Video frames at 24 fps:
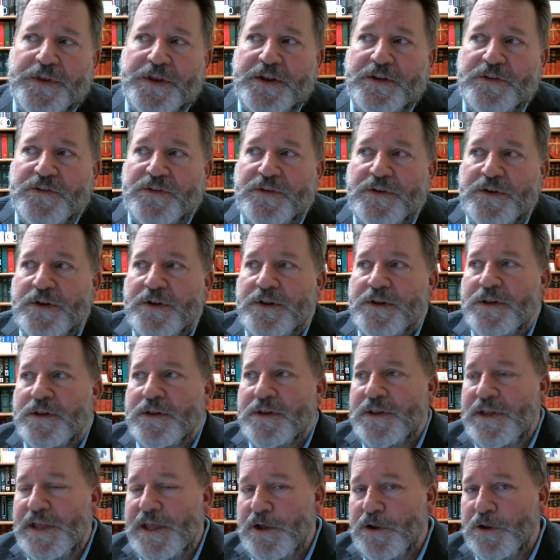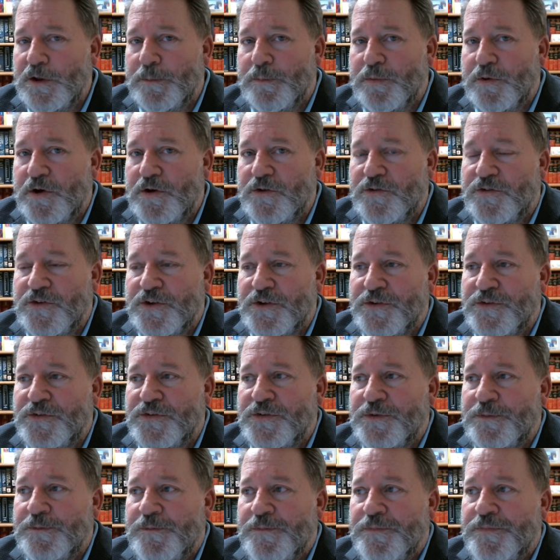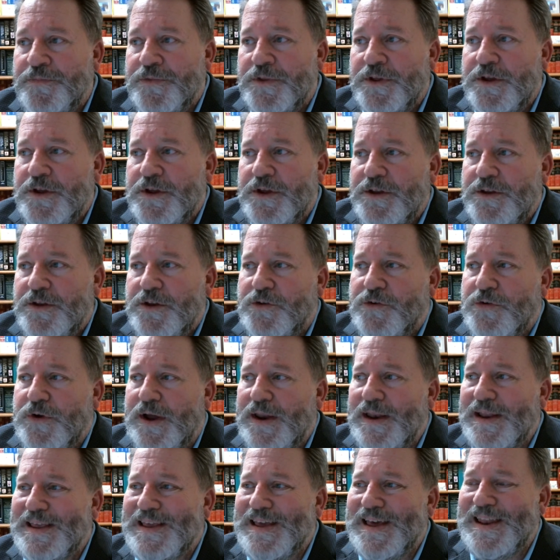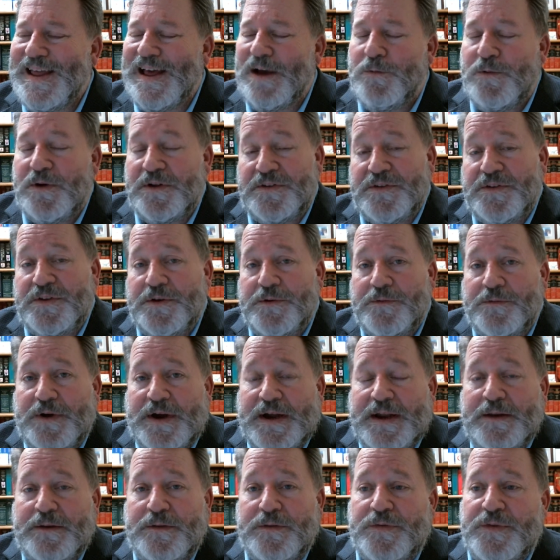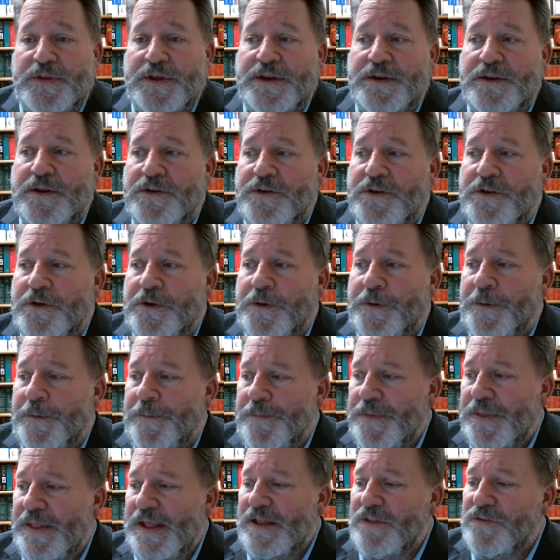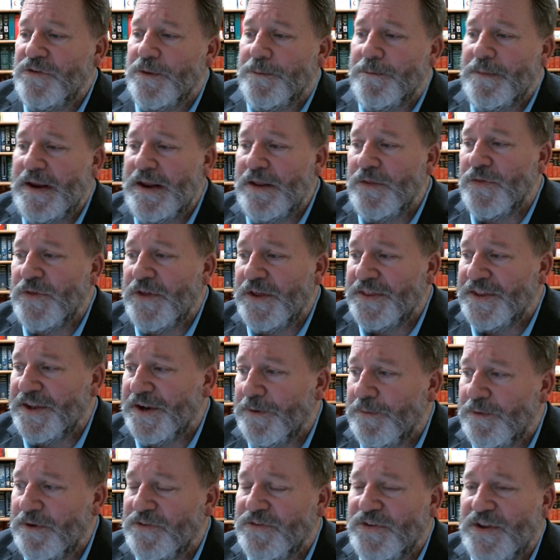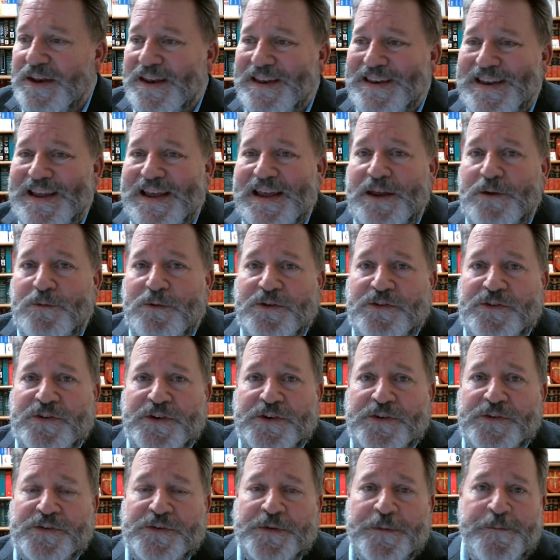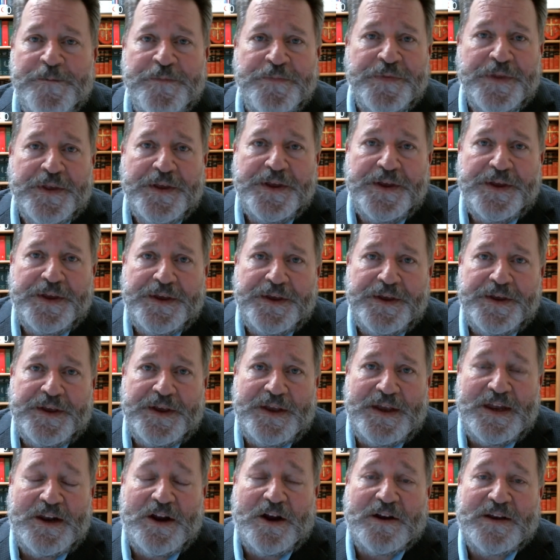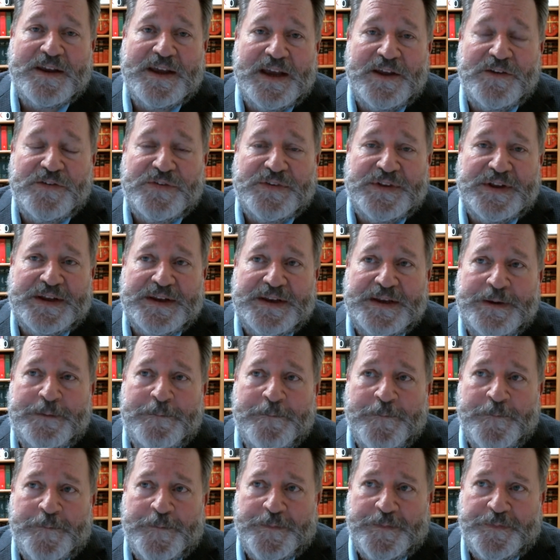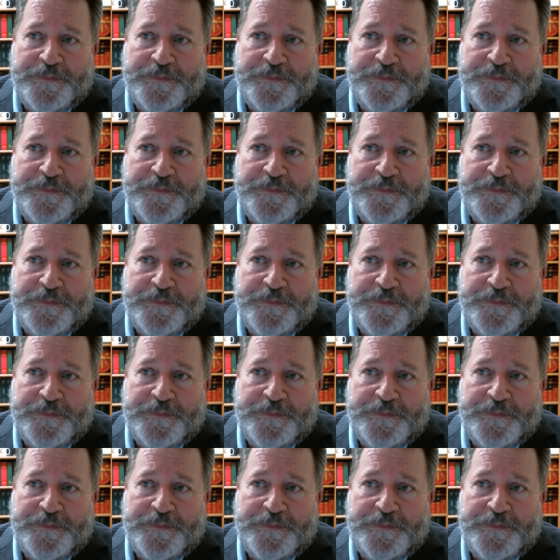these legal approaches to try to get at what's the right thing to do. And that's the main thing that I want to say today, which is, in our case study,